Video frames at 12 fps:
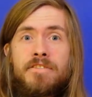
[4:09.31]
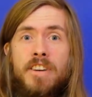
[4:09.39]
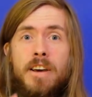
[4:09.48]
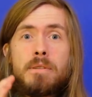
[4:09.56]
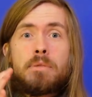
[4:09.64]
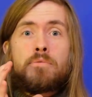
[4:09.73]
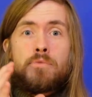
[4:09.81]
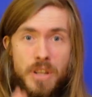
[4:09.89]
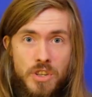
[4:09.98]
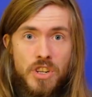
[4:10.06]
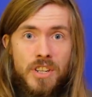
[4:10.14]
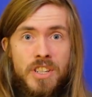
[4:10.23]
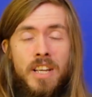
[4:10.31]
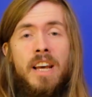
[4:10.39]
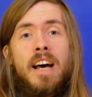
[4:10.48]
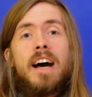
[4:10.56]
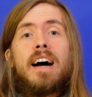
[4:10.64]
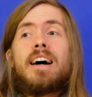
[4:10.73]
very rigid,
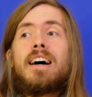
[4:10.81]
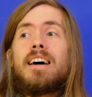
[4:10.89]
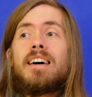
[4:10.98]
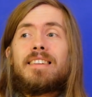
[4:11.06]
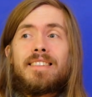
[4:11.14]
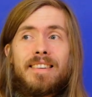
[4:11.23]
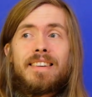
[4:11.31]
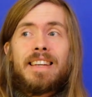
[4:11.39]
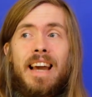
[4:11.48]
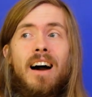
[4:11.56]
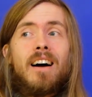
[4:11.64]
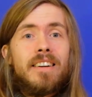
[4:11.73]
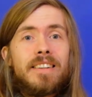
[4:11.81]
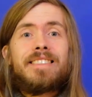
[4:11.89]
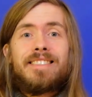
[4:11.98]
uh, yeah,